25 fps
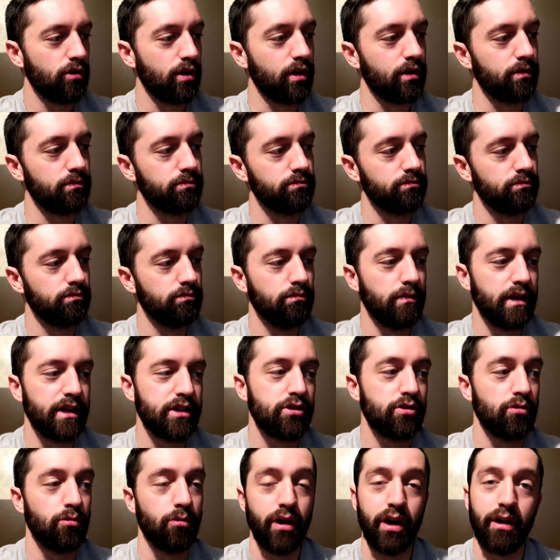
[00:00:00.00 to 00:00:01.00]
or
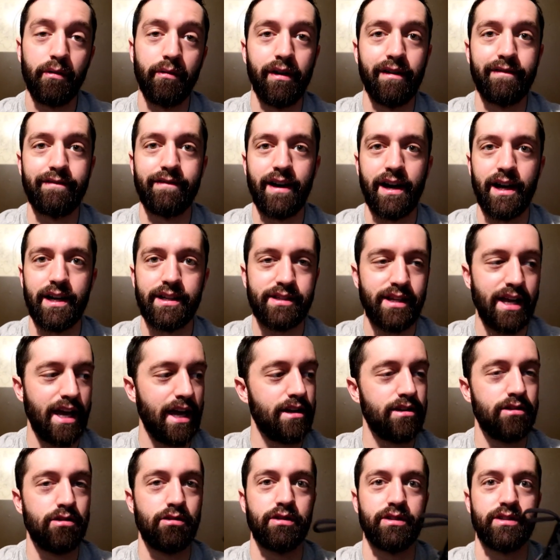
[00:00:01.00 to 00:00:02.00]
makes you wanna run fast,
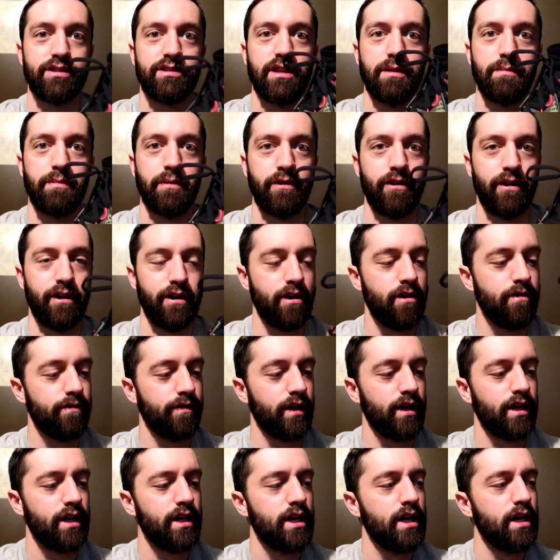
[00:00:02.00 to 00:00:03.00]
and you can slip it on
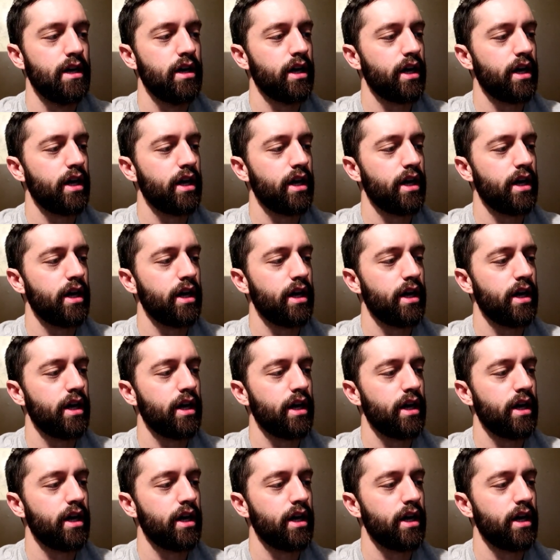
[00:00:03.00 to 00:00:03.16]
over.